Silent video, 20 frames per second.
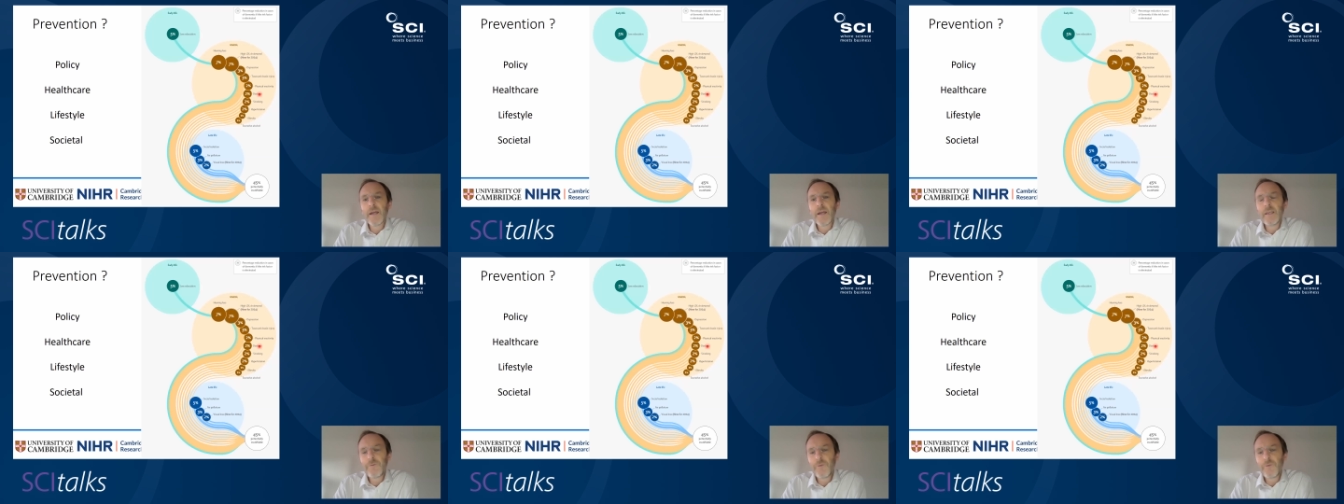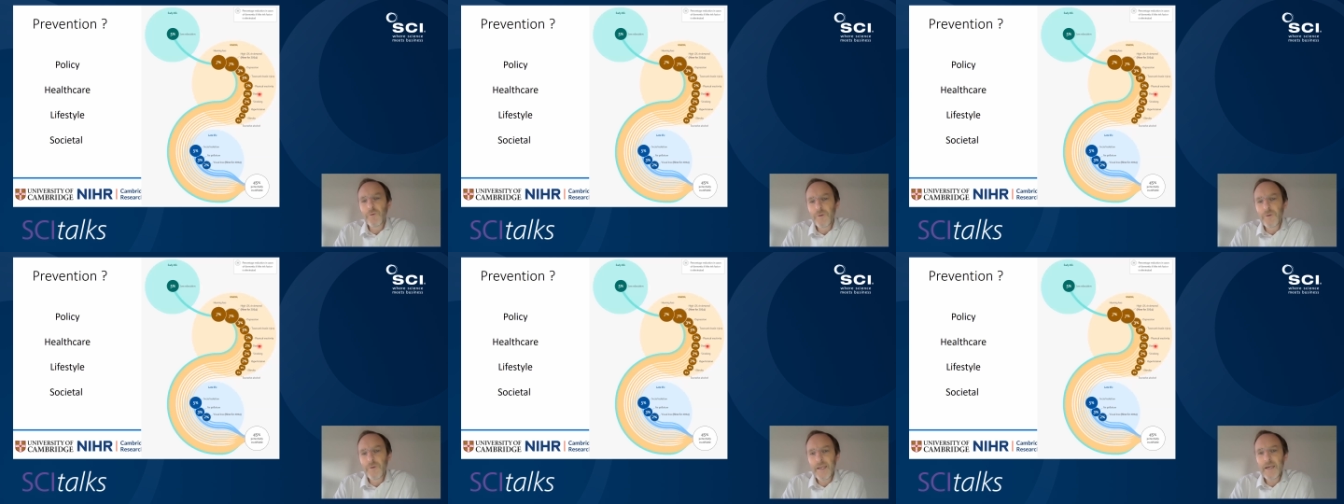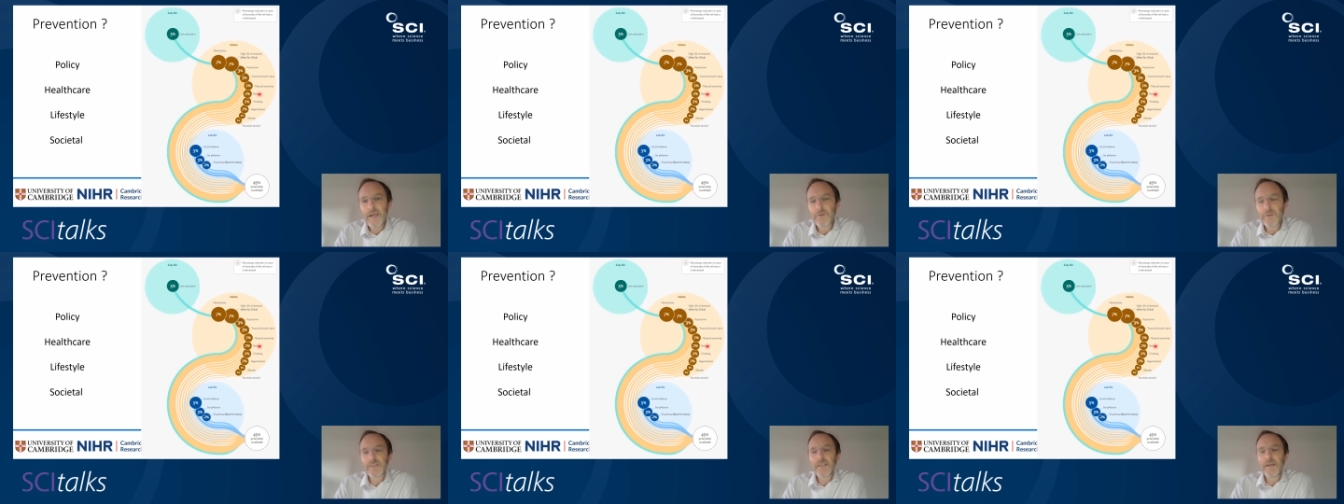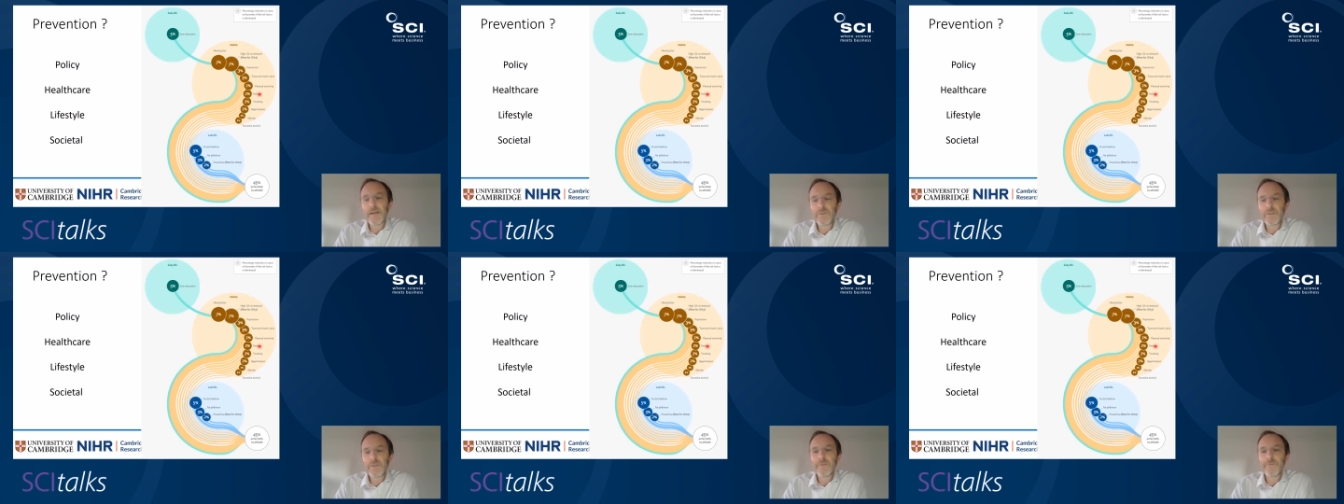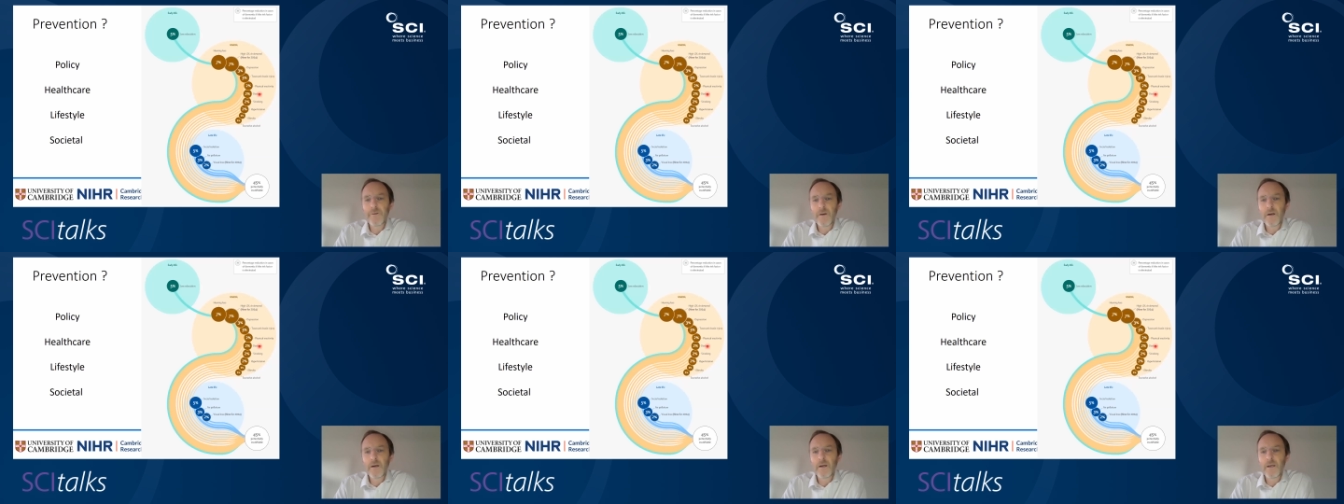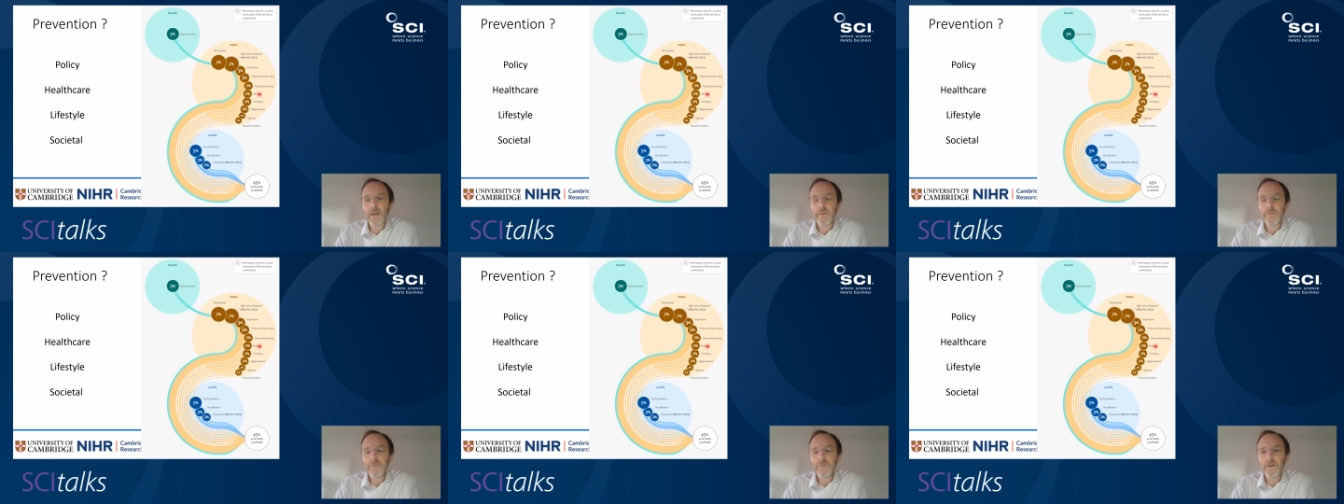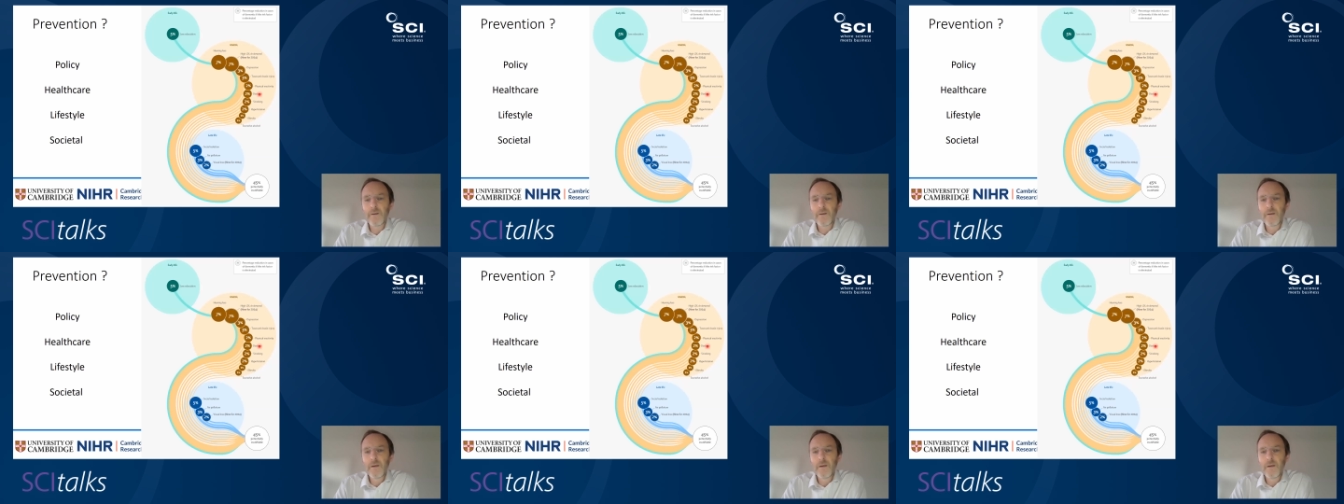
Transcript: And if you're now 75,